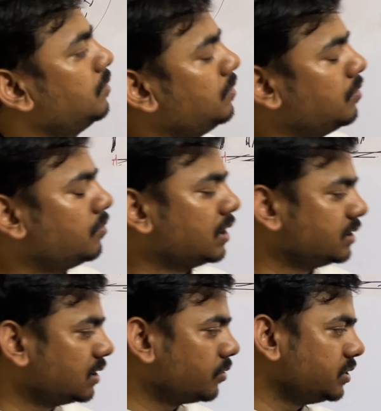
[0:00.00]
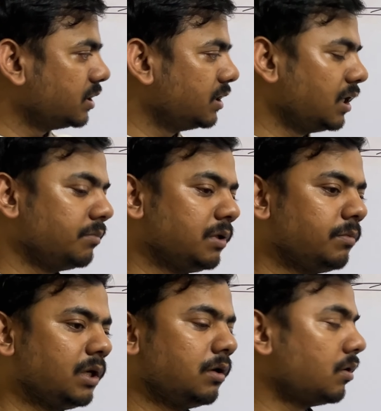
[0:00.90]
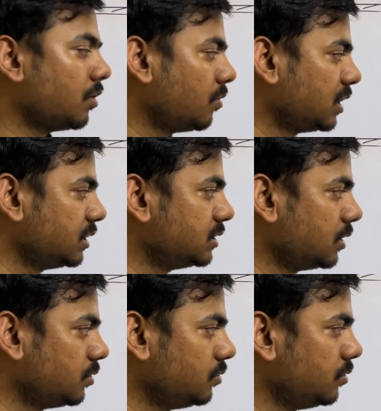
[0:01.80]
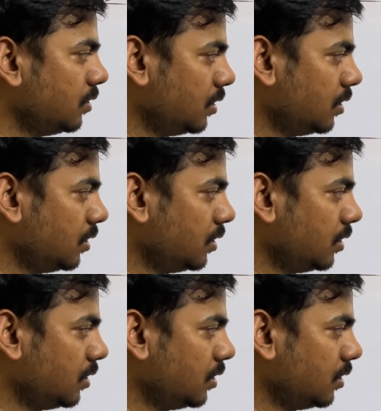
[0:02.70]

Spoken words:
what is the question they have given, or what is the two